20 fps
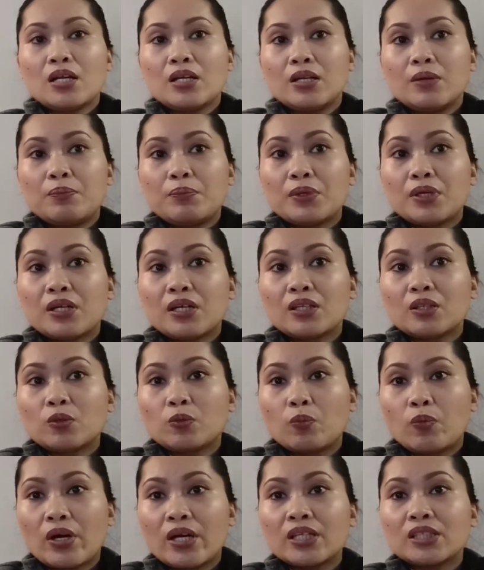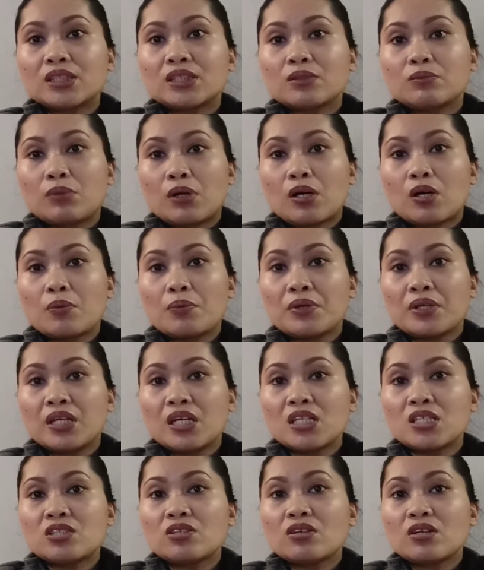Different ways of
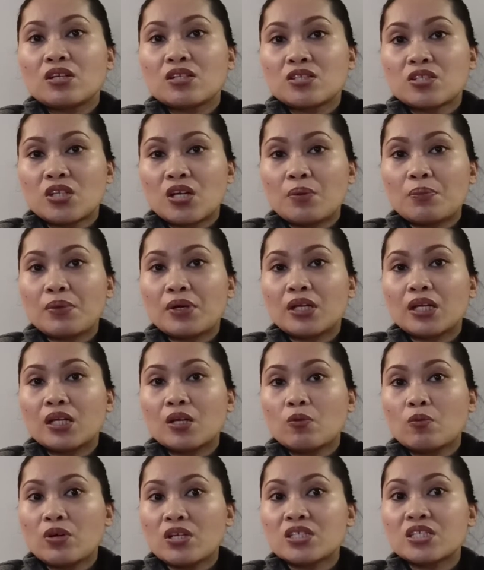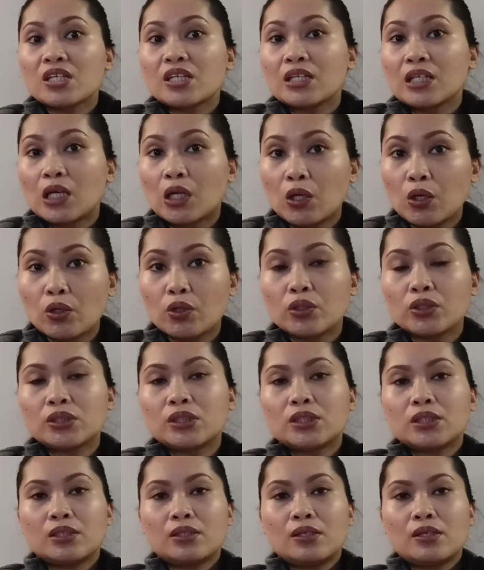accommodation in Germany, which
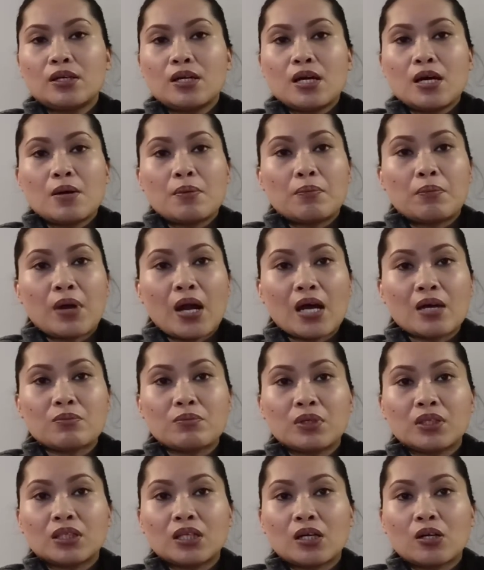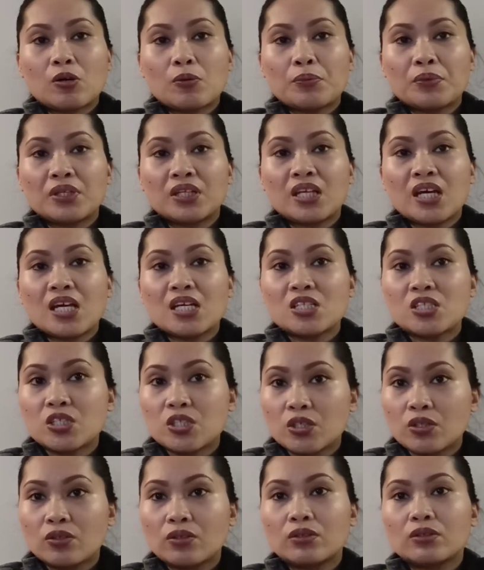includes private
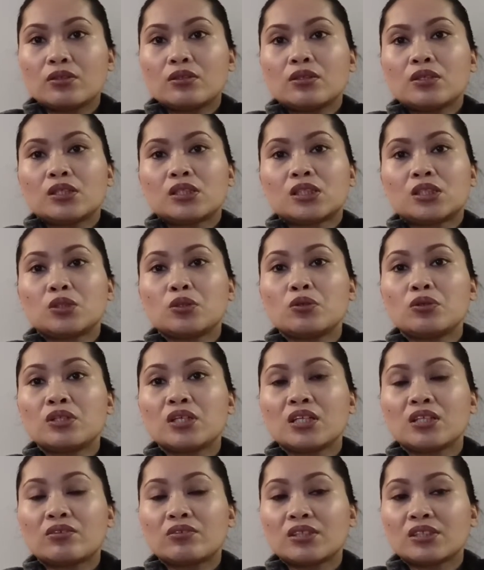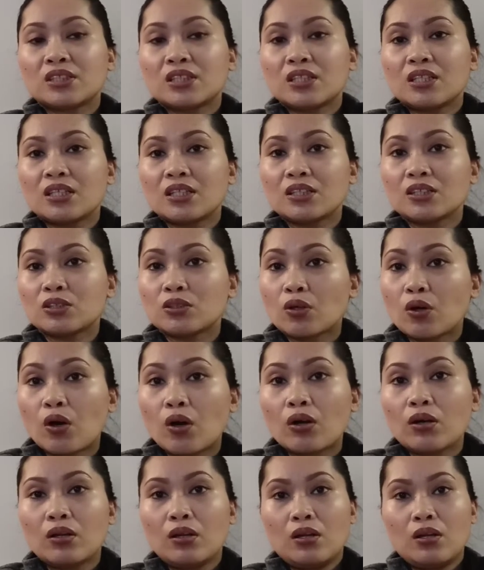accommodation, student residence
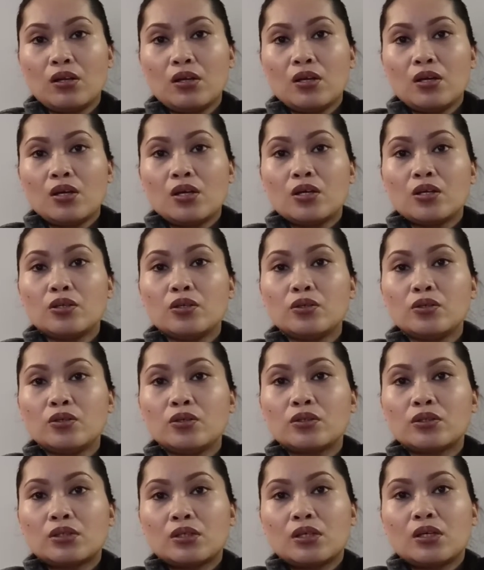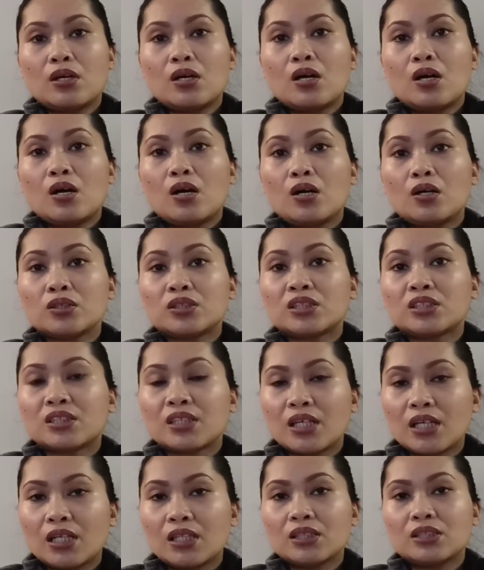hall, youth
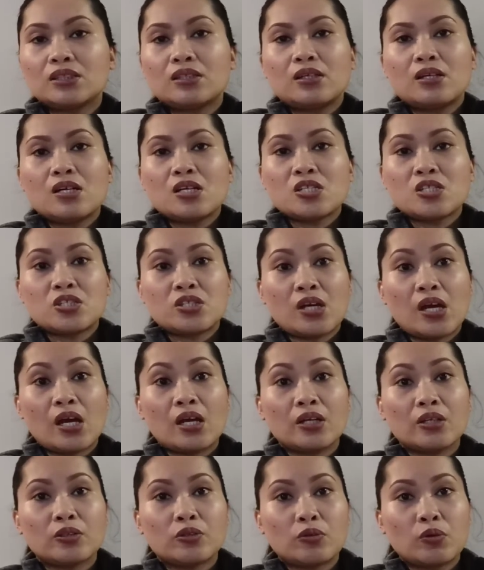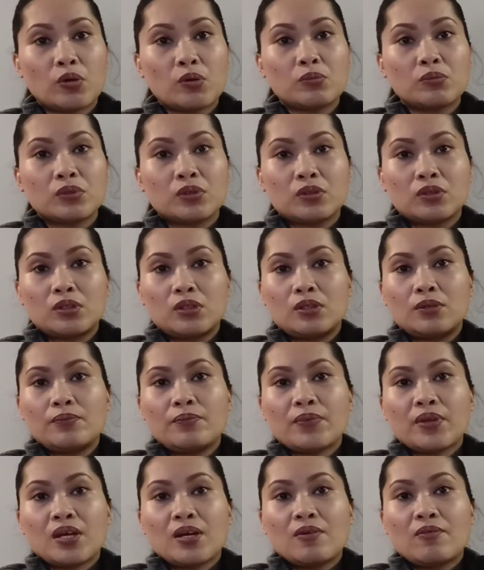hostels, shared room or
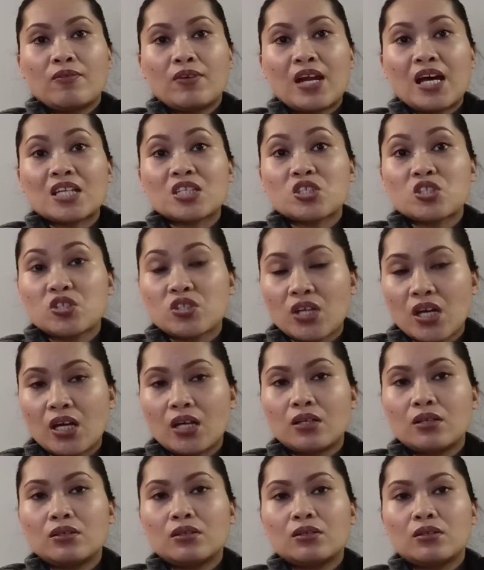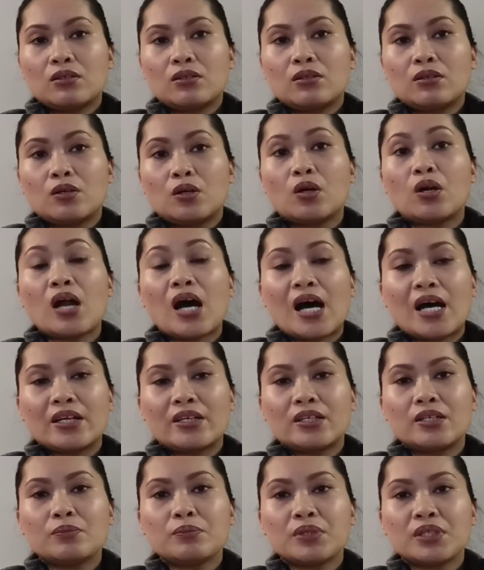flat share, or
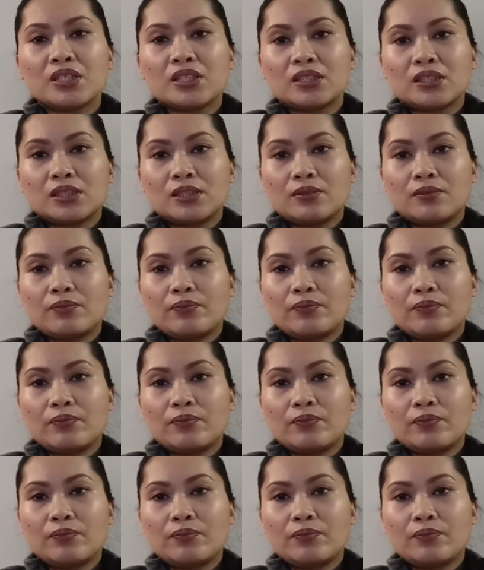other means.